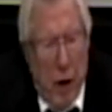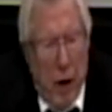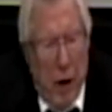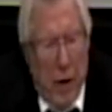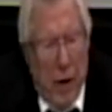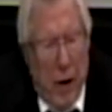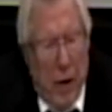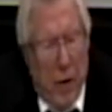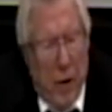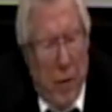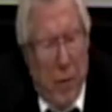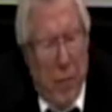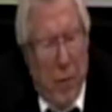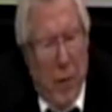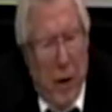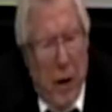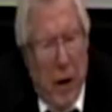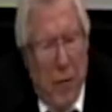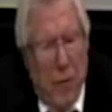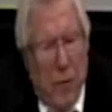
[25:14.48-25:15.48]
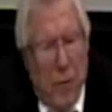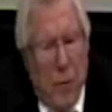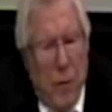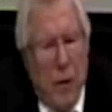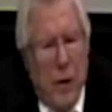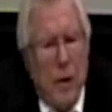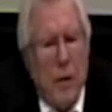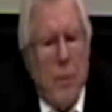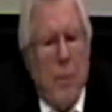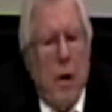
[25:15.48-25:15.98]
Another
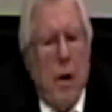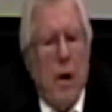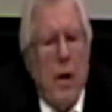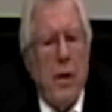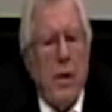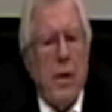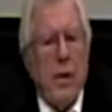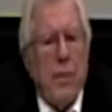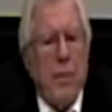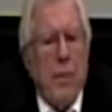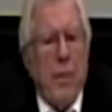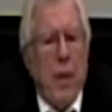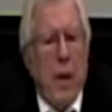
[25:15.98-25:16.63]
influence was